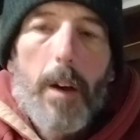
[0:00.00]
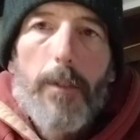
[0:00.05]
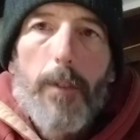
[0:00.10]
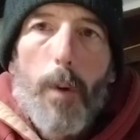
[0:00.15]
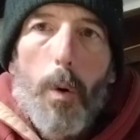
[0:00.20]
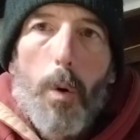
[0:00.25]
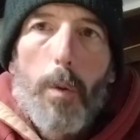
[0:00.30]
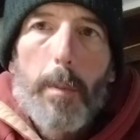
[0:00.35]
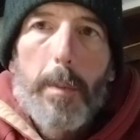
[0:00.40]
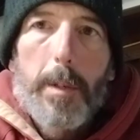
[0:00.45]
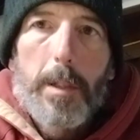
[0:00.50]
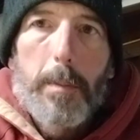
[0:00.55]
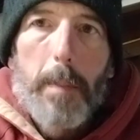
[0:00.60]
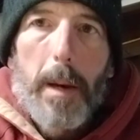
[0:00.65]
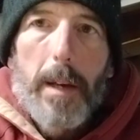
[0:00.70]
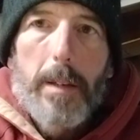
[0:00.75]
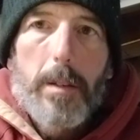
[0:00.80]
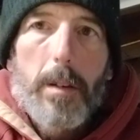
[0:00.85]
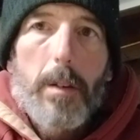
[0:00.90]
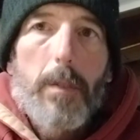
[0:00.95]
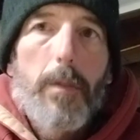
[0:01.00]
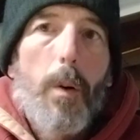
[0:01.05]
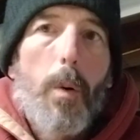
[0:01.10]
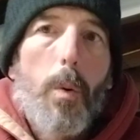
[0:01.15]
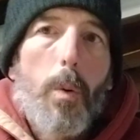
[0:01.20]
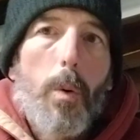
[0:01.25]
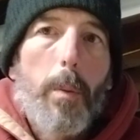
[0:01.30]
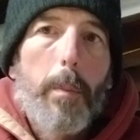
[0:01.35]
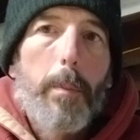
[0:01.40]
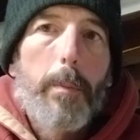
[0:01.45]
form is basic
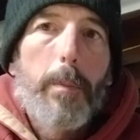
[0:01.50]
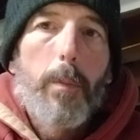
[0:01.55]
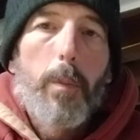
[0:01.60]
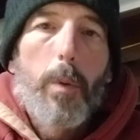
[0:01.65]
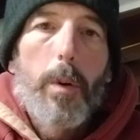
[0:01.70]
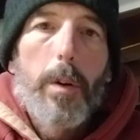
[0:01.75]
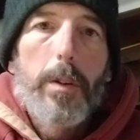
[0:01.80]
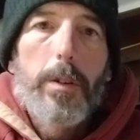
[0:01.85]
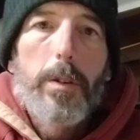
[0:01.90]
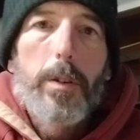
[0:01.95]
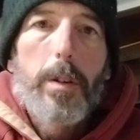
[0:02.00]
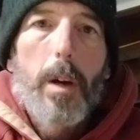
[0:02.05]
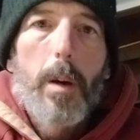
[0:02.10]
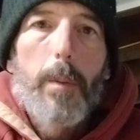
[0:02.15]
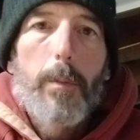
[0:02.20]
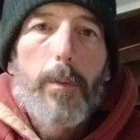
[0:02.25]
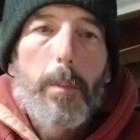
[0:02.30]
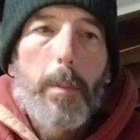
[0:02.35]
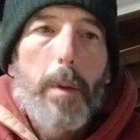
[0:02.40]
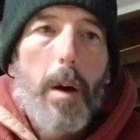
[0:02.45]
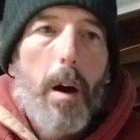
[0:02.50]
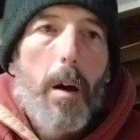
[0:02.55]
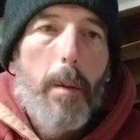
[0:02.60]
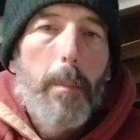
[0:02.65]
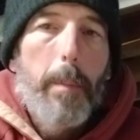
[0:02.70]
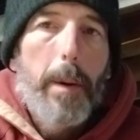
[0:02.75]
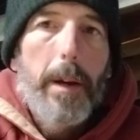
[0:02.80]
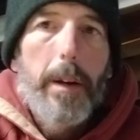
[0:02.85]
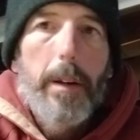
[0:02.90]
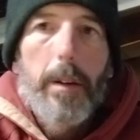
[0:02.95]
form, whether you come from
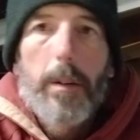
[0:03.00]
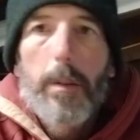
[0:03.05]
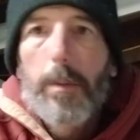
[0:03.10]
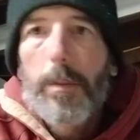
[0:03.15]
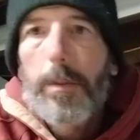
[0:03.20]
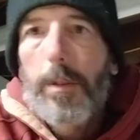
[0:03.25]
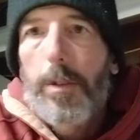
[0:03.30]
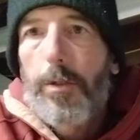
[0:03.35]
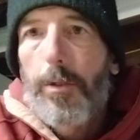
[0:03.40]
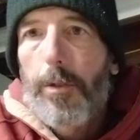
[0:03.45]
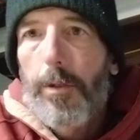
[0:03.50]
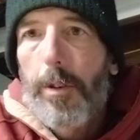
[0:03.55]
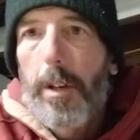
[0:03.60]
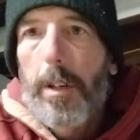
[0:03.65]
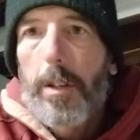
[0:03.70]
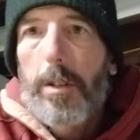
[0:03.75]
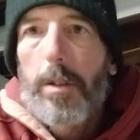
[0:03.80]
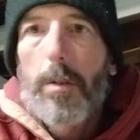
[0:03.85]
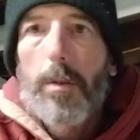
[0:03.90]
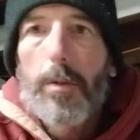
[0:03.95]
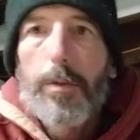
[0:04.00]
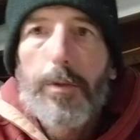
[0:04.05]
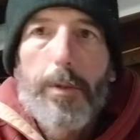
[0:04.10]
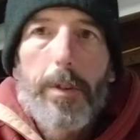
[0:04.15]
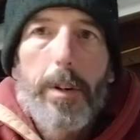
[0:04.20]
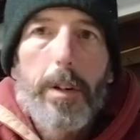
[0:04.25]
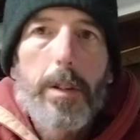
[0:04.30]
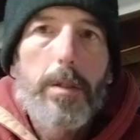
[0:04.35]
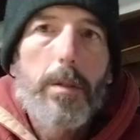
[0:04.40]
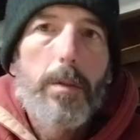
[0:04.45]
compound to traditional,
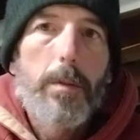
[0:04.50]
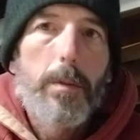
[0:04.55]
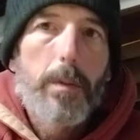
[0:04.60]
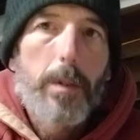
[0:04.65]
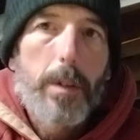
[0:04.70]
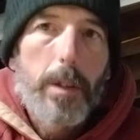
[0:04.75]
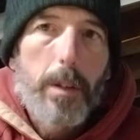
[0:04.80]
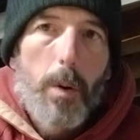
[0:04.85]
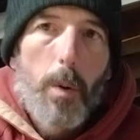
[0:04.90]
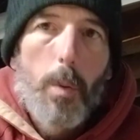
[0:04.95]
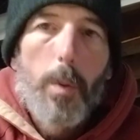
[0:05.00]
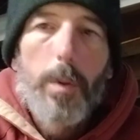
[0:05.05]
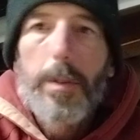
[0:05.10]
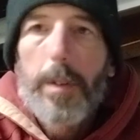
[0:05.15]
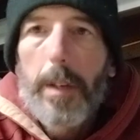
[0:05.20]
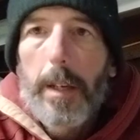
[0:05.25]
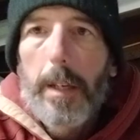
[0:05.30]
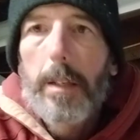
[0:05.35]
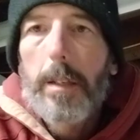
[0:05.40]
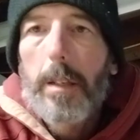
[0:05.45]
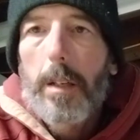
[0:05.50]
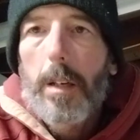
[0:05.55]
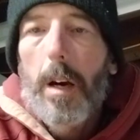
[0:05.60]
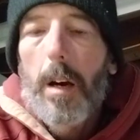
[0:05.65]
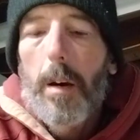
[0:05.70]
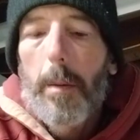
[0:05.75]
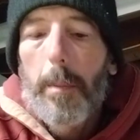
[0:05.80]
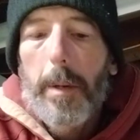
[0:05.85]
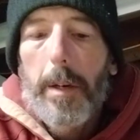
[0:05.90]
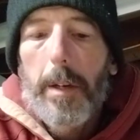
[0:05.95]
traditional and going into
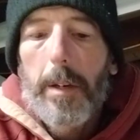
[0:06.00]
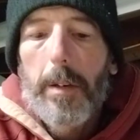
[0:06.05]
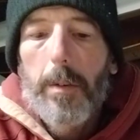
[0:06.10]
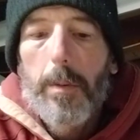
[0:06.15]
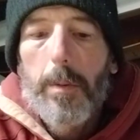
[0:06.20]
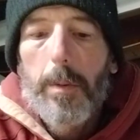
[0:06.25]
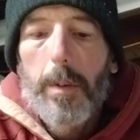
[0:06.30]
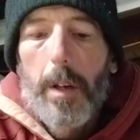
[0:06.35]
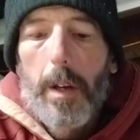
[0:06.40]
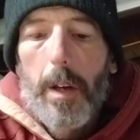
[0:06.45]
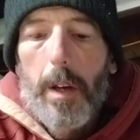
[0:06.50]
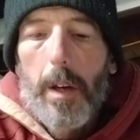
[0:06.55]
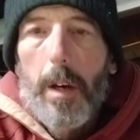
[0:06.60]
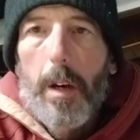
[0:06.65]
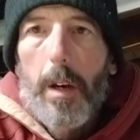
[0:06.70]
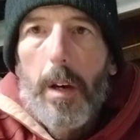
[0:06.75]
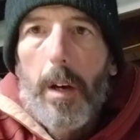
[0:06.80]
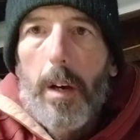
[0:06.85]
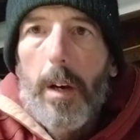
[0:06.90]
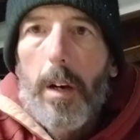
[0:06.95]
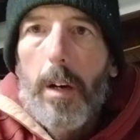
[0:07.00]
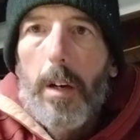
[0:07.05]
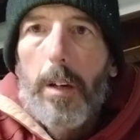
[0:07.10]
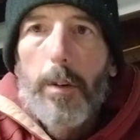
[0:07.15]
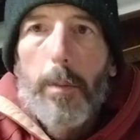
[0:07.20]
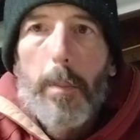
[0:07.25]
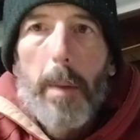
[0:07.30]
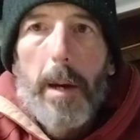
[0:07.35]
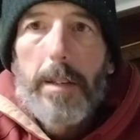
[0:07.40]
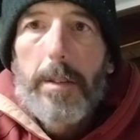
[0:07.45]
compound.
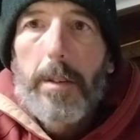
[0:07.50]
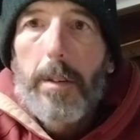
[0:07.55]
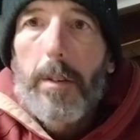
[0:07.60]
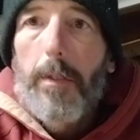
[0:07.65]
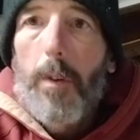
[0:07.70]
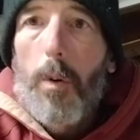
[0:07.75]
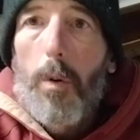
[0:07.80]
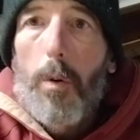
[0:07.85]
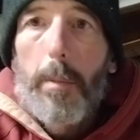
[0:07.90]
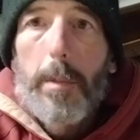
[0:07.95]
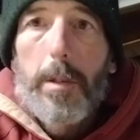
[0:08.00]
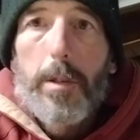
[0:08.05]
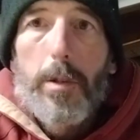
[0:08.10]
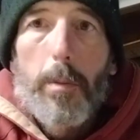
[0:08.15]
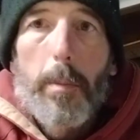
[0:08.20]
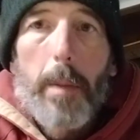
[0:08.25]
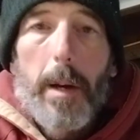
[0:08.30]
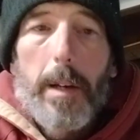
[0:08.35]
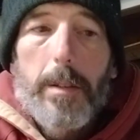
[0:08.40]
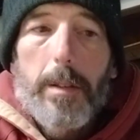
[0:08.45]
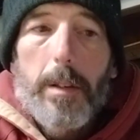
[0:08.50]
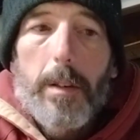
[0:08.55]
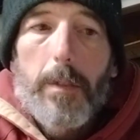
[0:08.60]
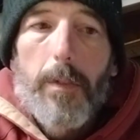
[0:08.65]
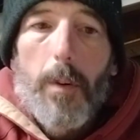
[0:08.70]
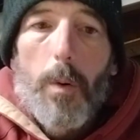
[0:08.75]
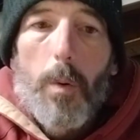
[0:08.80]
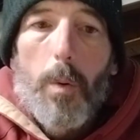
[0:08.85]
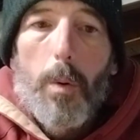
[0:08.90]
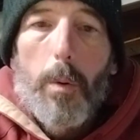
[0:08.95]
Your basic form is your basic
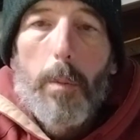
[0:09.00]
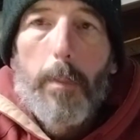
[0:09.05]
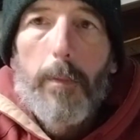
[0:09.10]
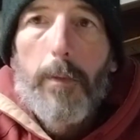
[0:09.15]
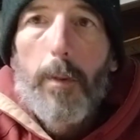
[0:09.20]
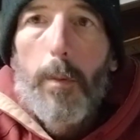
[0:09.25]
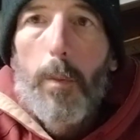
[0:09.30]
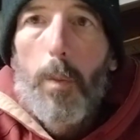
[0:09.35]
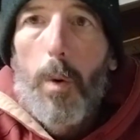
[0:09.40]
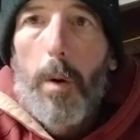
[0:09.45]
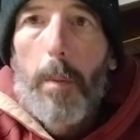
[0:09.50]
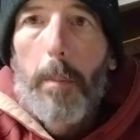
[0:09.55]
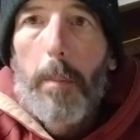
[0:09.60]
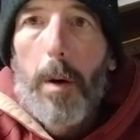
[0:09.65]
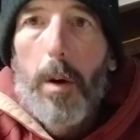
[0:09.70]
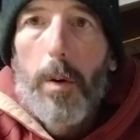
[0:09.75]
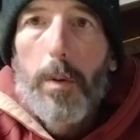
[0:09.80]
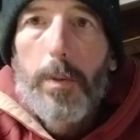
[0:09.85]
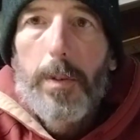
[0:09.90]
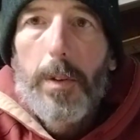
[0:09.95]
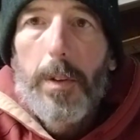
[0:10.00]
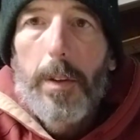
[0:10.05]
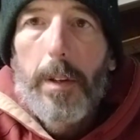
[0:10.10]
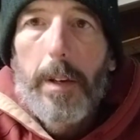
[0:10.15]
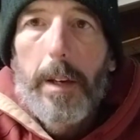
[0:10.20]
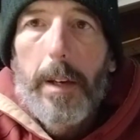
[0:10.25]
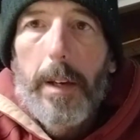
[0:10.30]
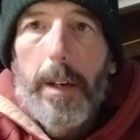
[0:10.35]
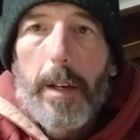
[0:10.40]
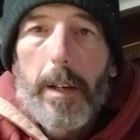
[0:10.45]
form from one bow to the
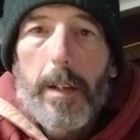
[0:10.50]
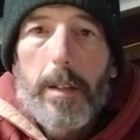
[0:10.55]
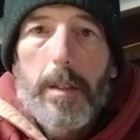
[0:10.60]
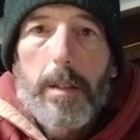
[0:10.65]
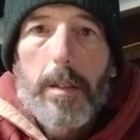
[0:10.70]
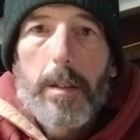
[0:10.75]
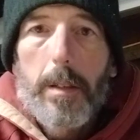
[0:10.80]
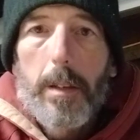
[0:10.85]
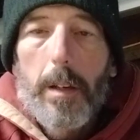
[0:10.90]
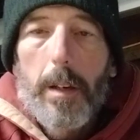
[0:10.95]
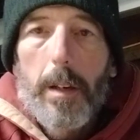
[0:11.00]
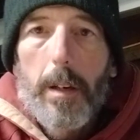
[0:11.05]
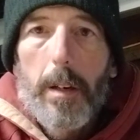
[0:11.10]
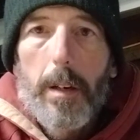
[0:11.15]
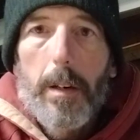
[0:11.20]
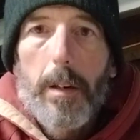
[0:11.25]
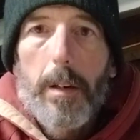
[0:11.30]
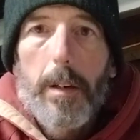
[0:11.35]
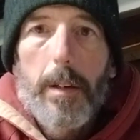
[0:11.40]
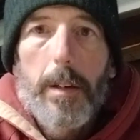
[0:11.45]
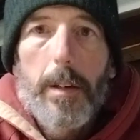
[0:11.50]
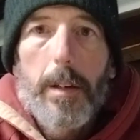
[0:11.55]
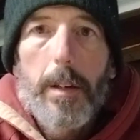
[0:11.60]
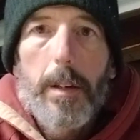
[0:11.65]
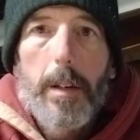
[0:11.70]
next. Uh,